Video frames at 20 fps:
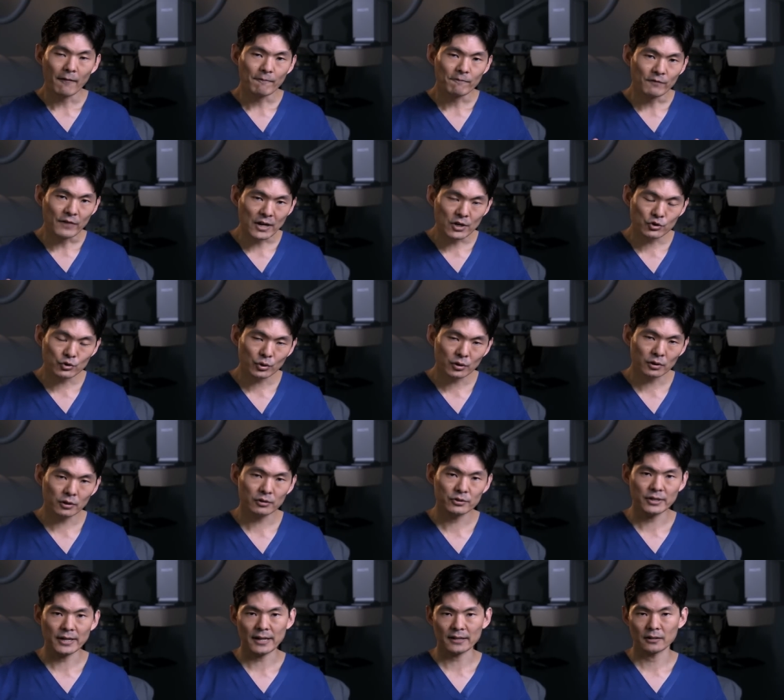Ventricular
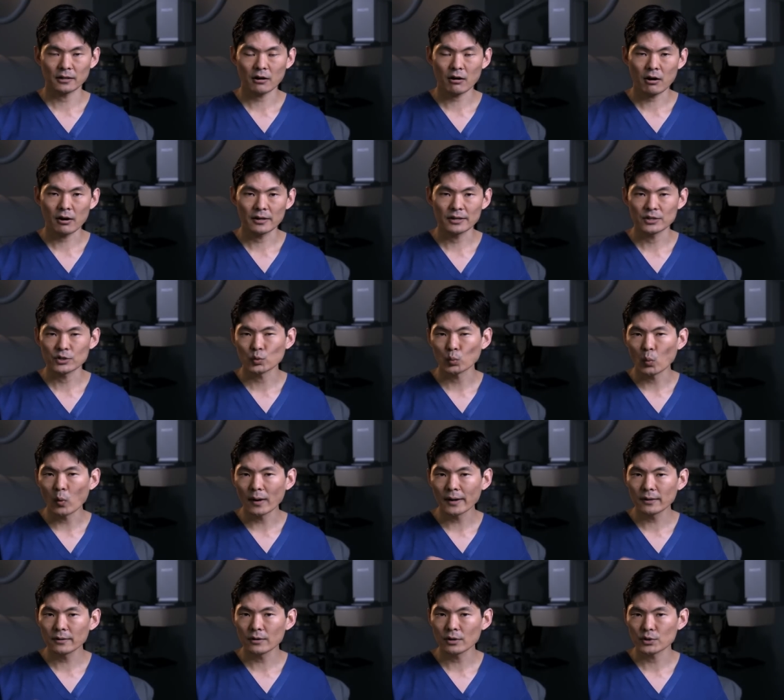tachycardia is
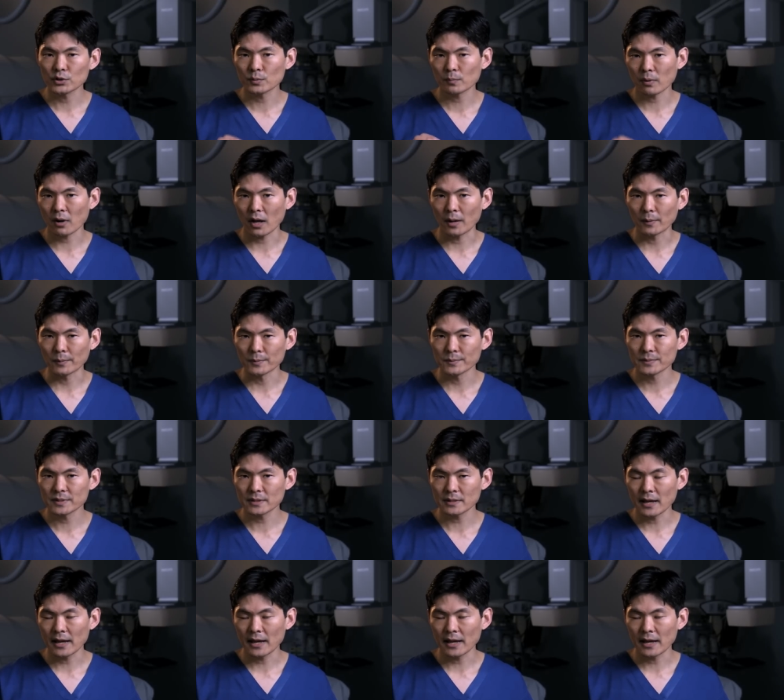one of those problems,